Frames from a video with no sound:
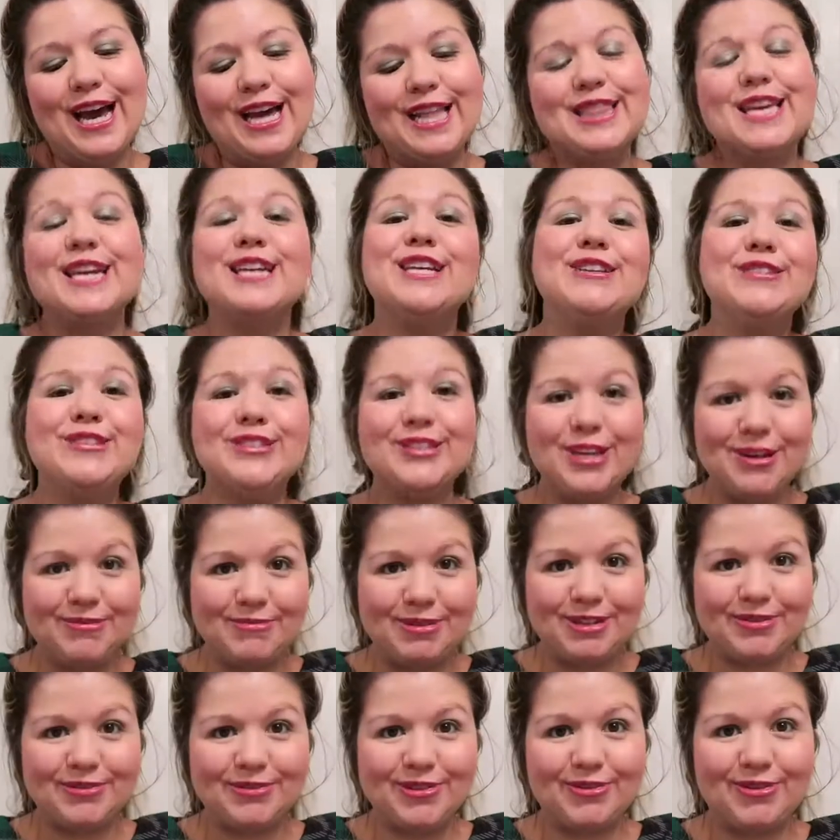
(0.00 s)
Thank you so
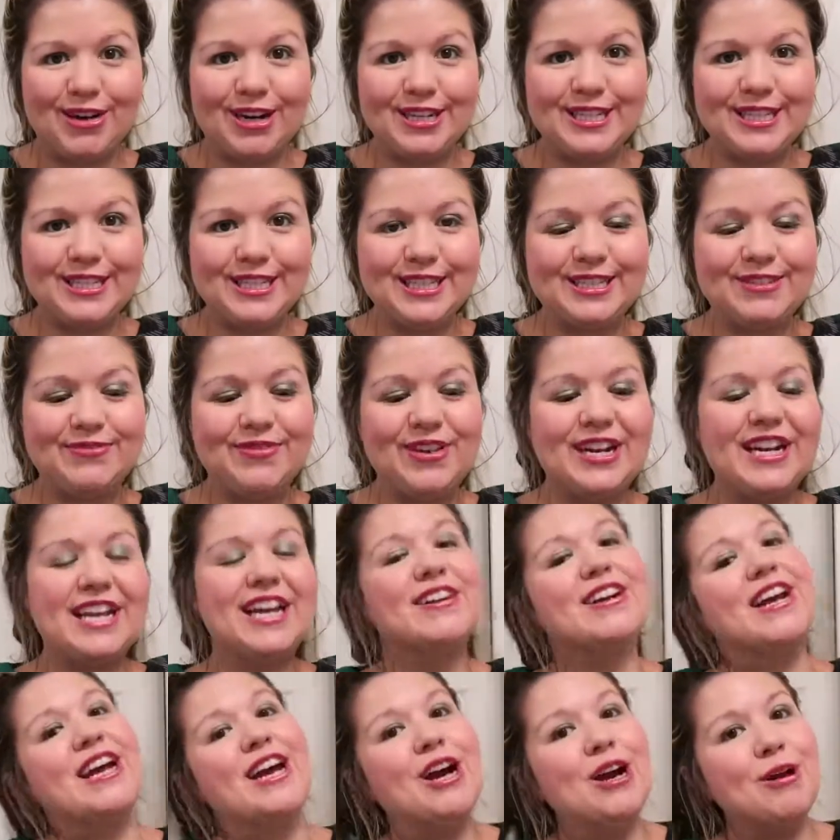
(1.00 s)
much for watching this video,
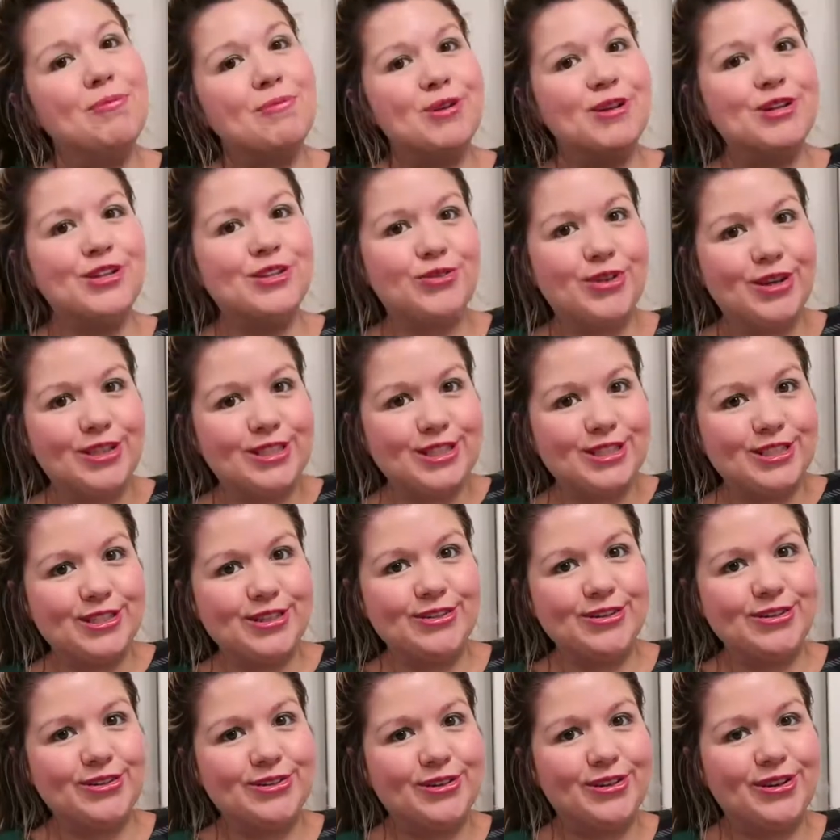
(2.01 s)
and I hope you enjoyed this
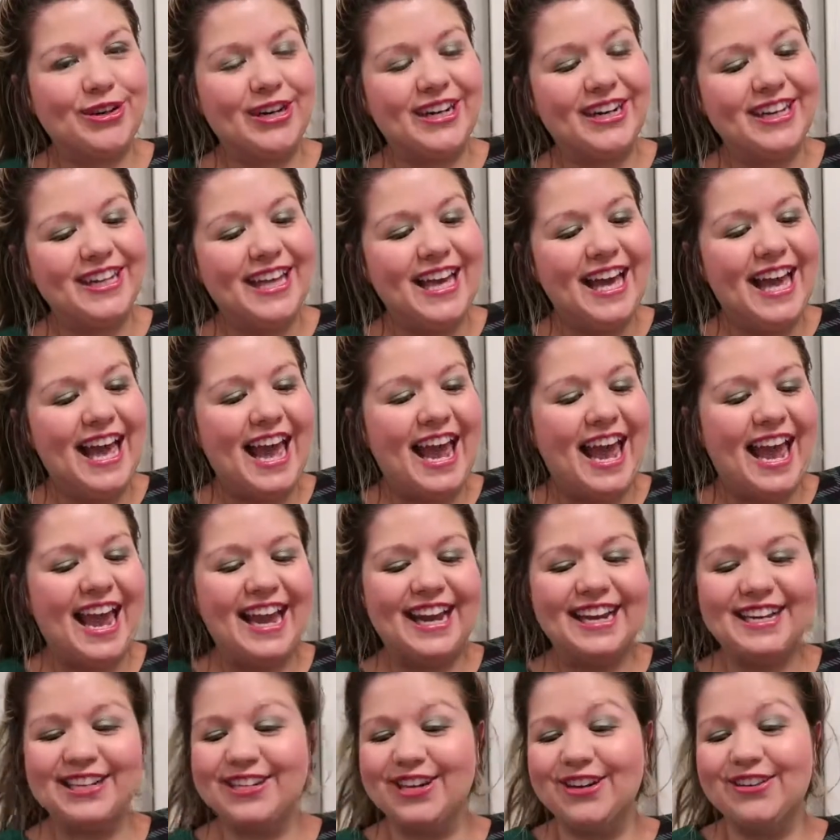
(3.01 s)
tutorial.
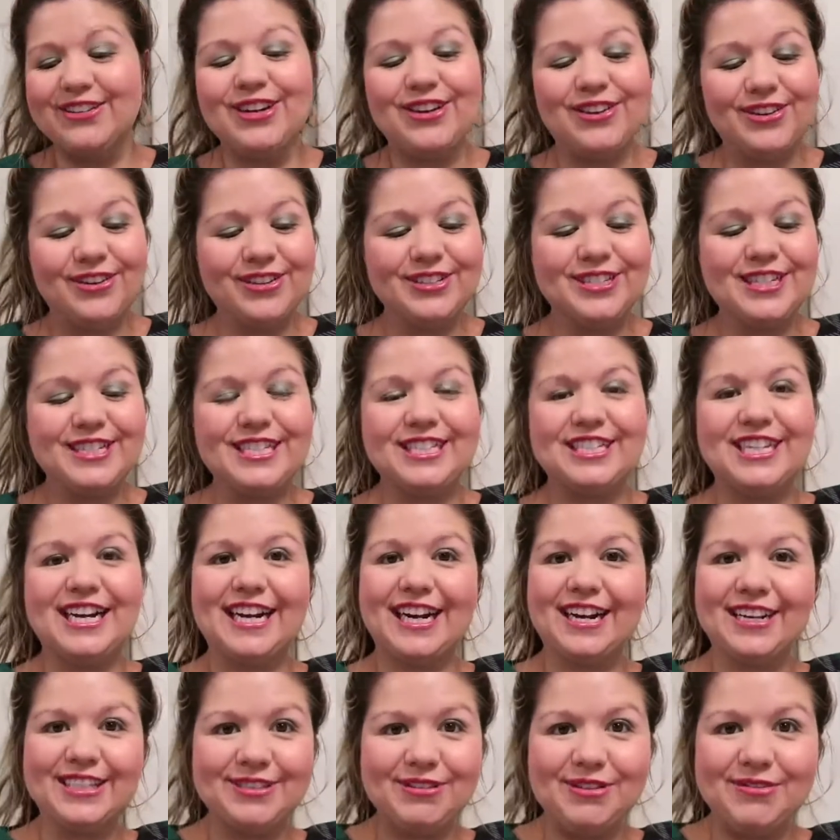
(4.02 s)
And go to Ulta to check
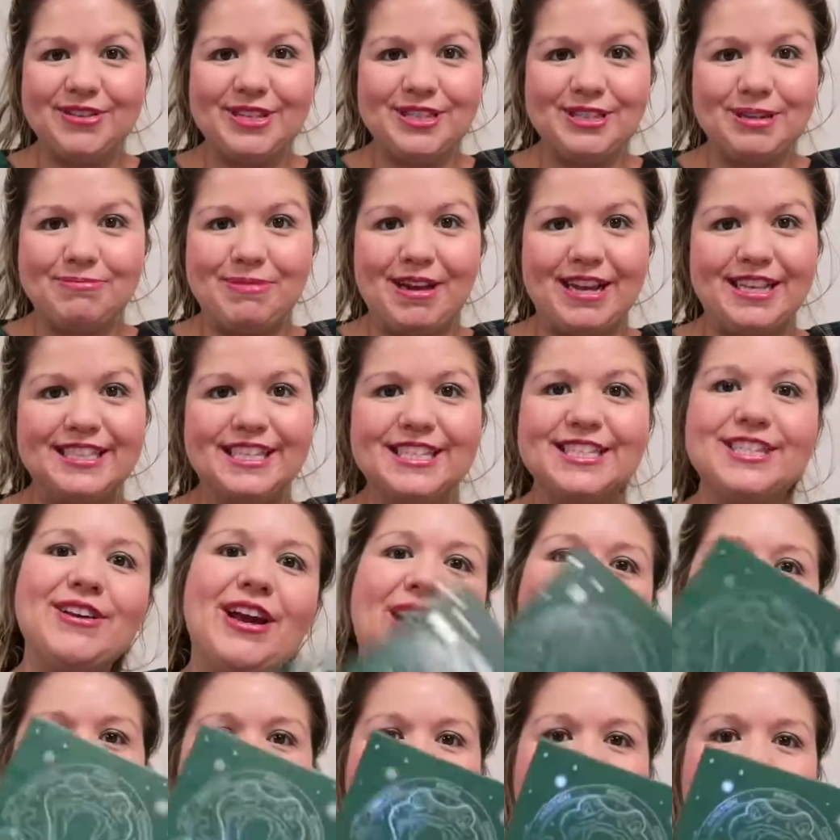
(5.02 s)
out some of these amazing new
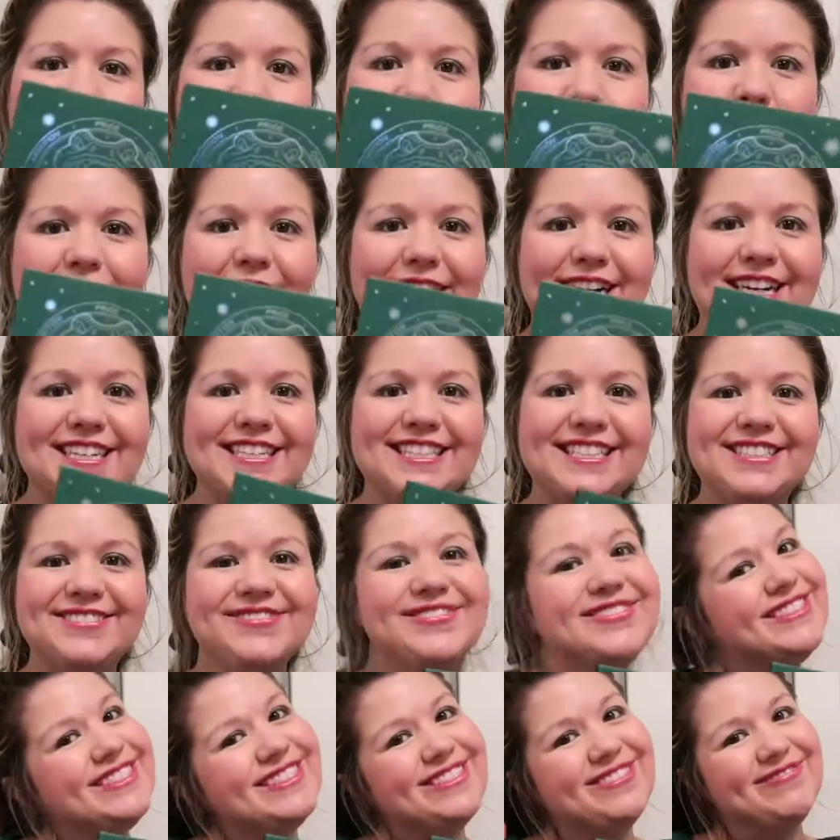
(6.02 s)
Harry Potter products.
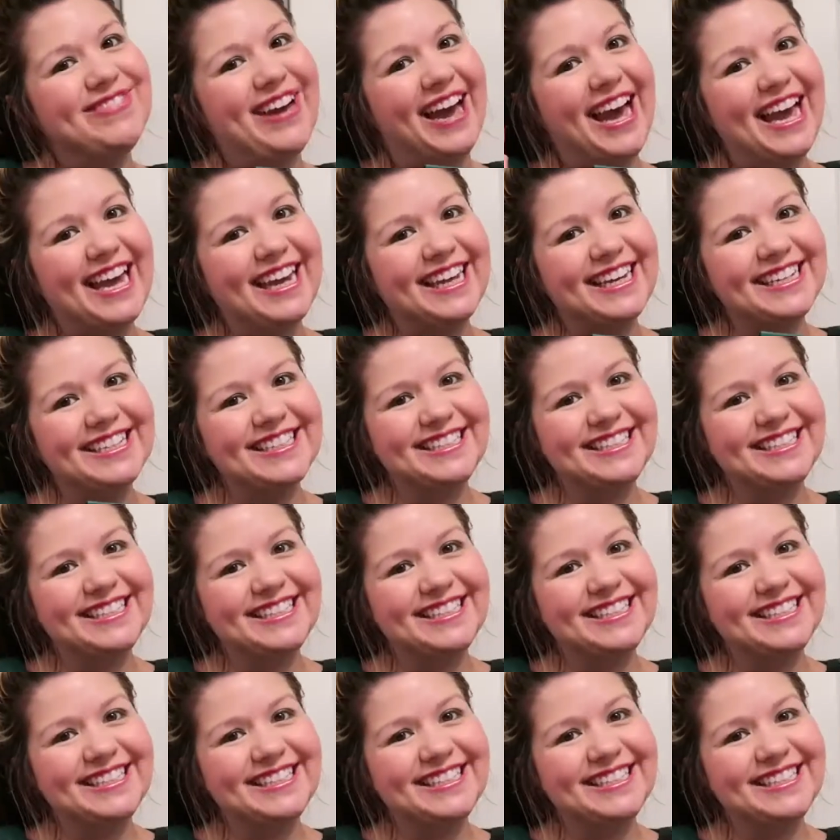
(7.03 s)
Bye.